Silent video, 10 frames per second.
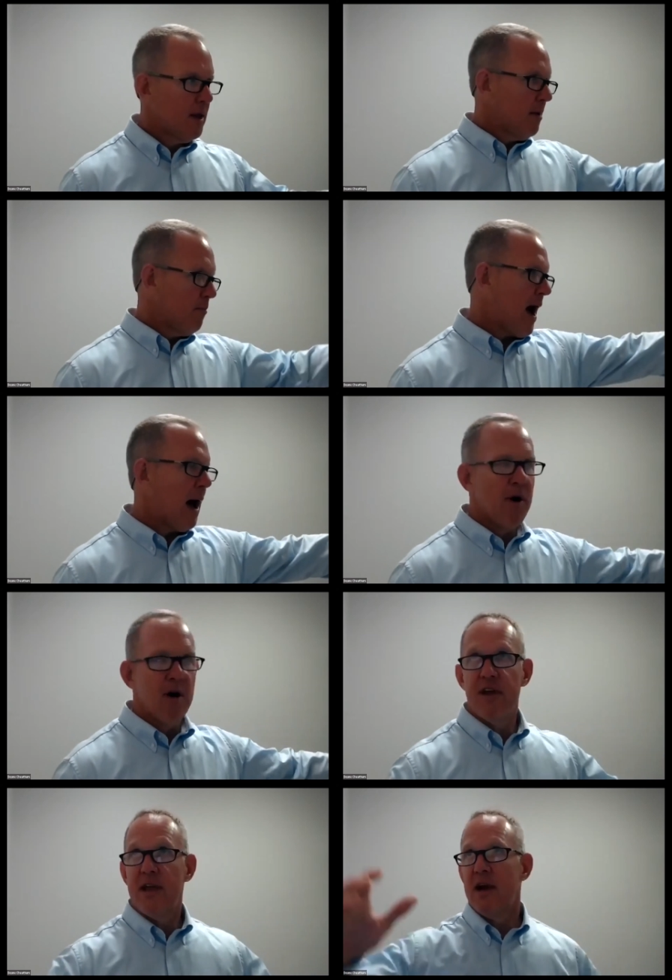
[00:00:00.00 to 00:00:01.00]
Bob over
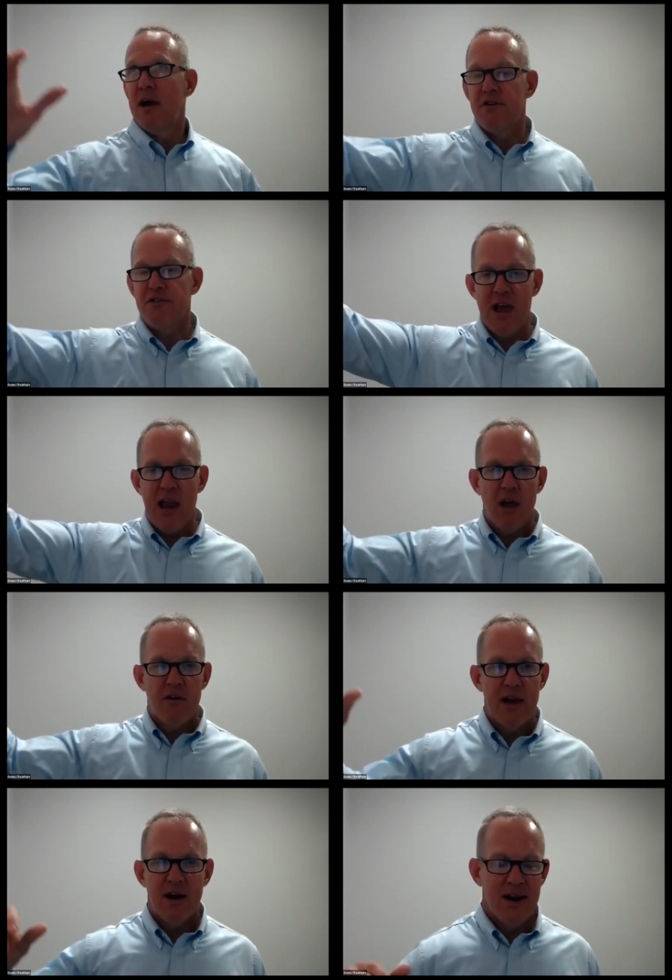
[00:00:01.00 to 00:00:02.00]
here and Sally over
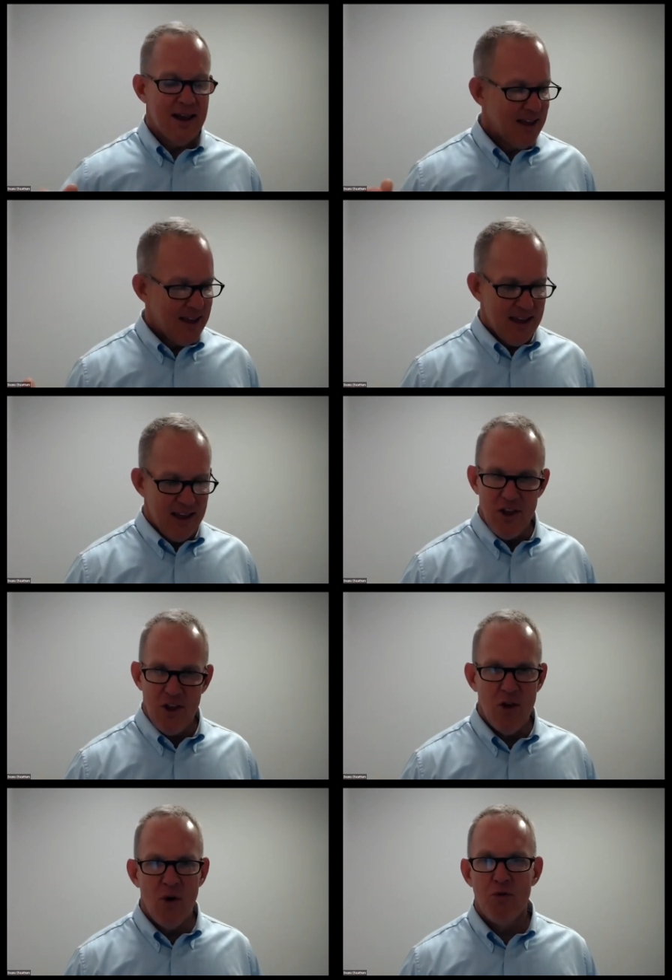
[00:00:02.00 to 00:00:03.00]
here, you
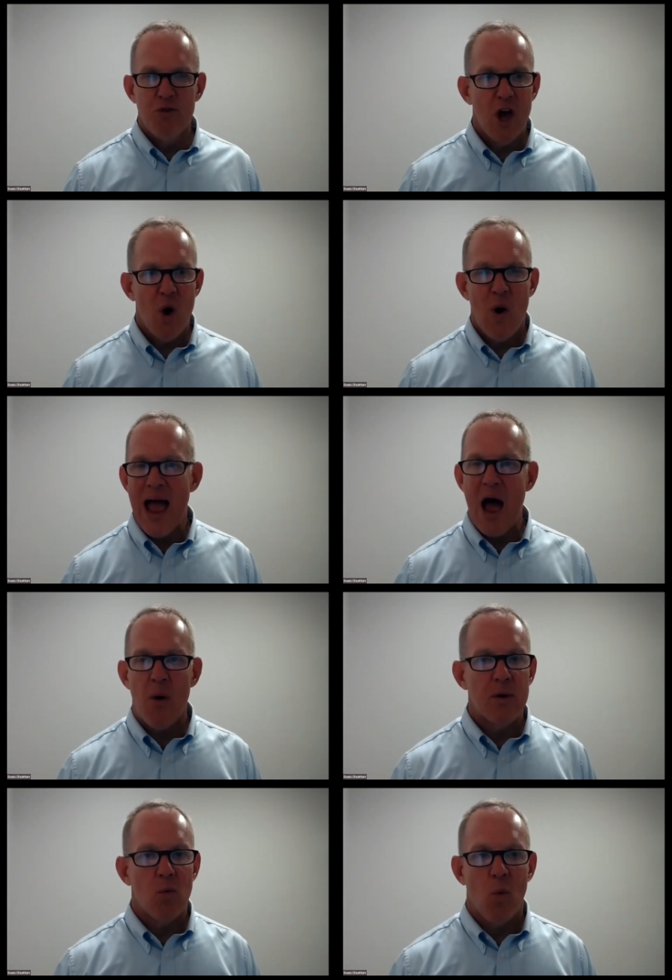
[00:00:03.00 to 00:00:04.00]
don't know how
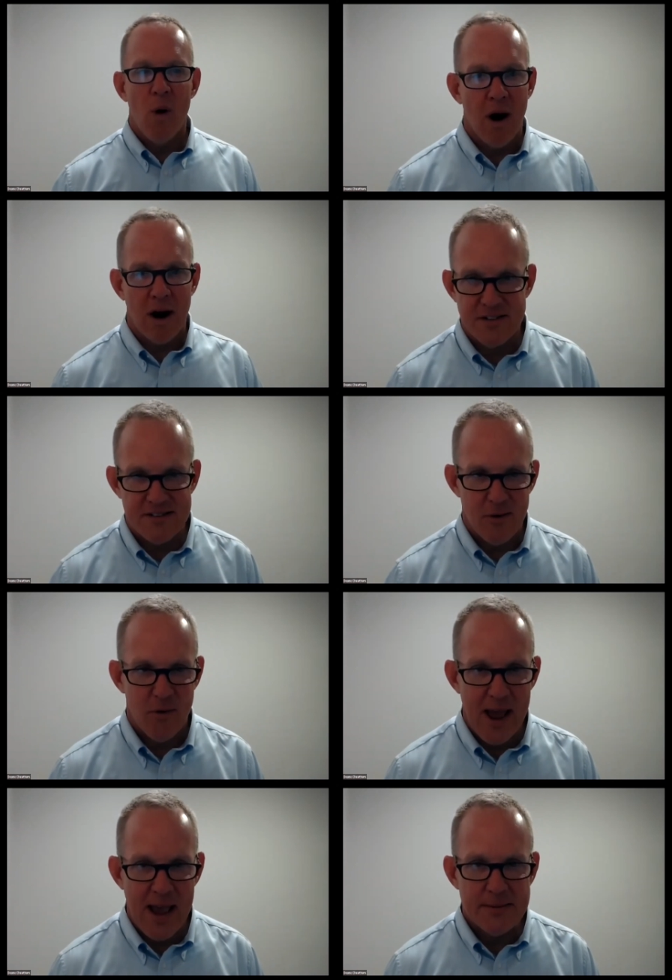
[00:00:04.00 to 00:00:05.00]
it works,
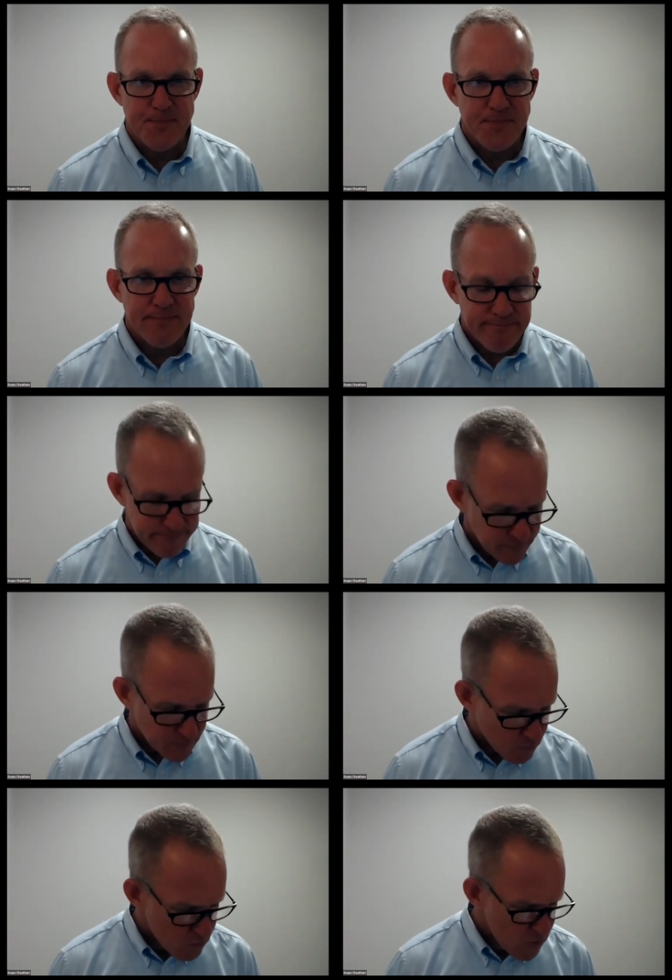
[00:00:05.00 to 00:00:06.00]
right?
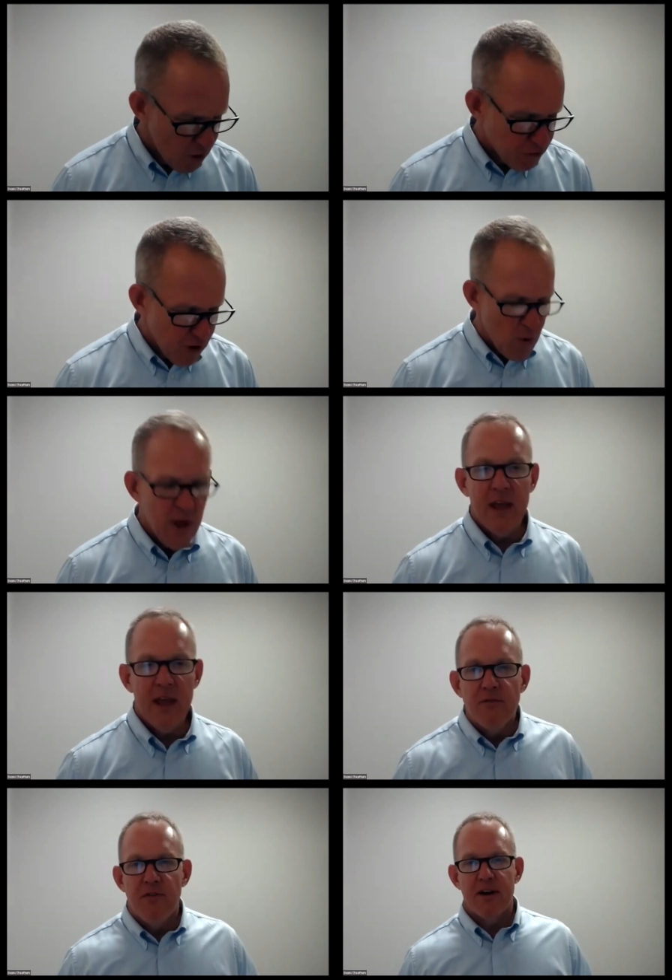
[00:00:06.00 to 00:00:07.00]
So
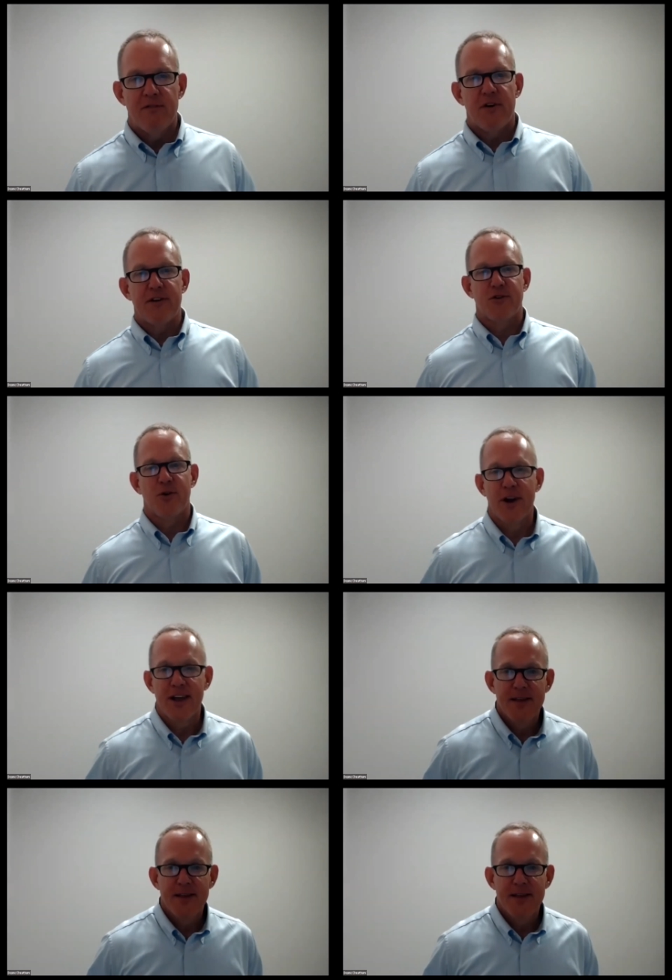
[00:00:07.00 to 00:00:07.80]
funny story.